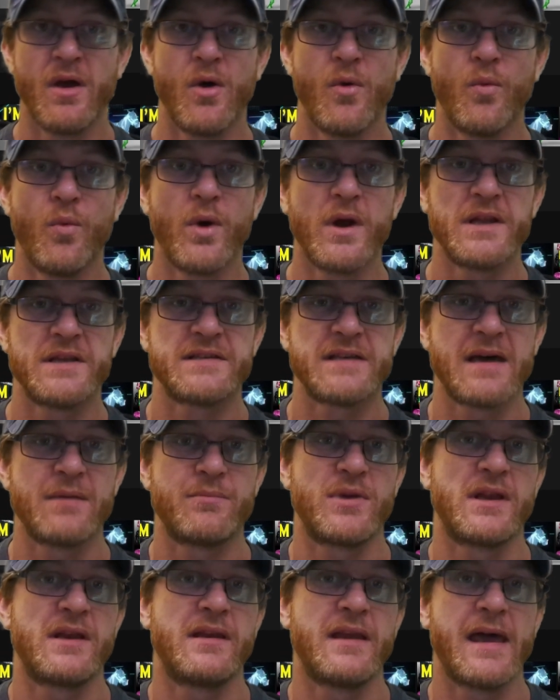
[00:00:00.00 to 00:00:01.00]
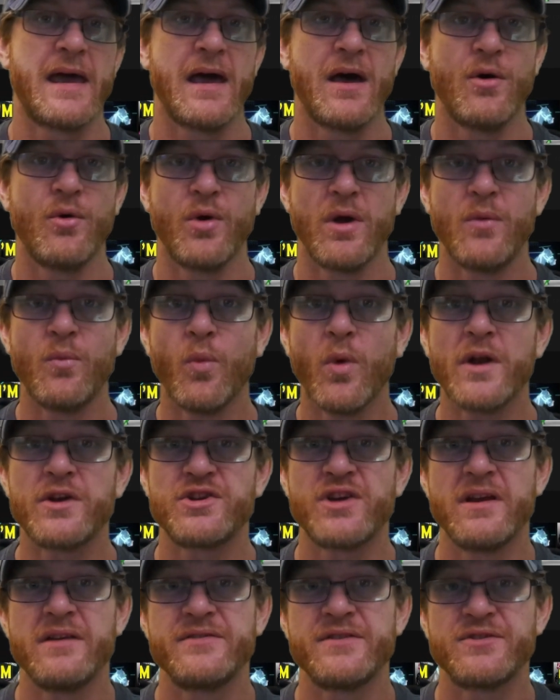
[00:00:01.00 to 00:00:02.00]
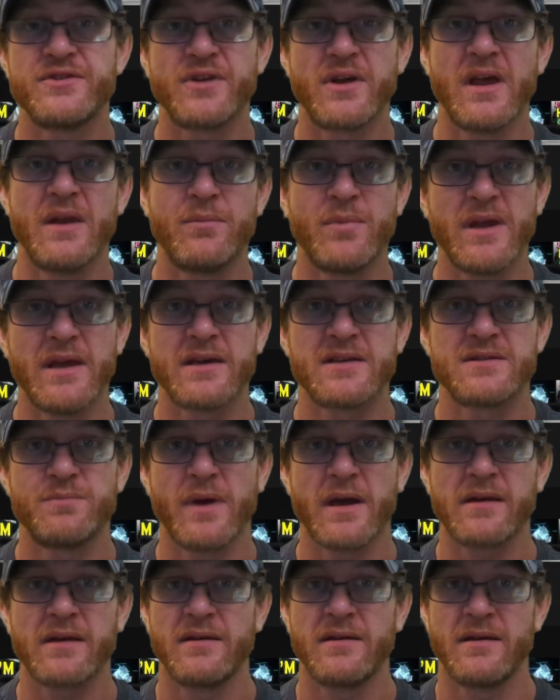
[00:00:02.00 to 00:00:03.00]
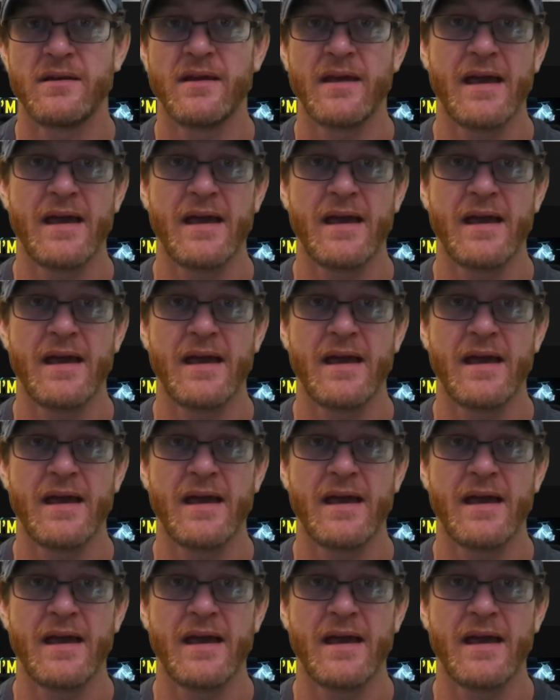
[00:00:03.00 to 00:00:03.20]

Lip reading: what is happening now, and what changes can be expected.